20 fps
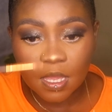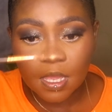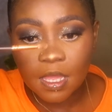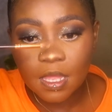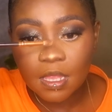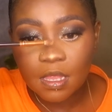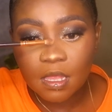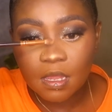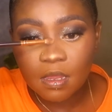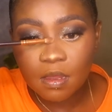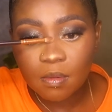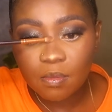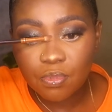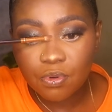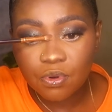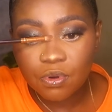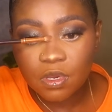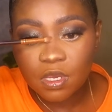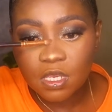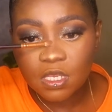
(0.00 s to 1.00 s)
and then
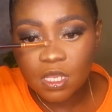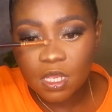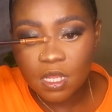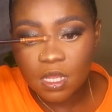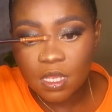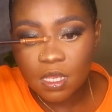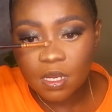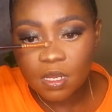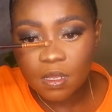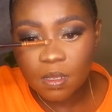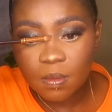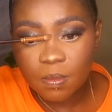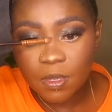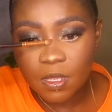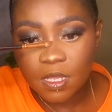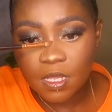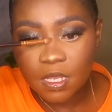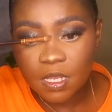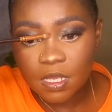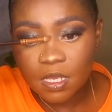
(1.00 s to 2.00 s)
the bridge a little
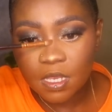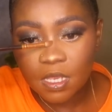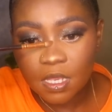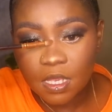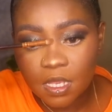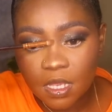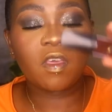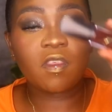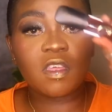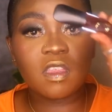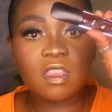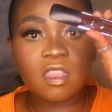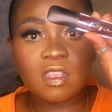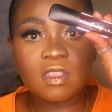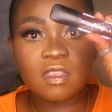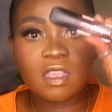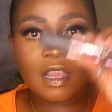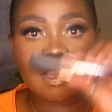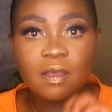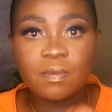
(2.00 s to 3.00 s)
bit and
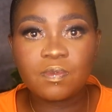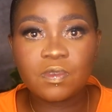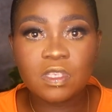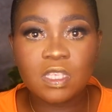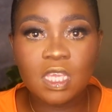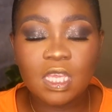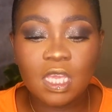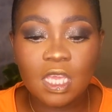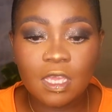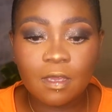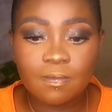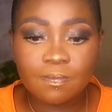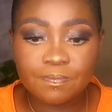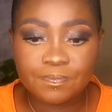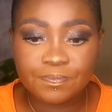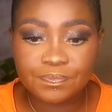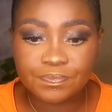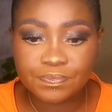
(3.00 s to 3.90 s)
then the lipsticky.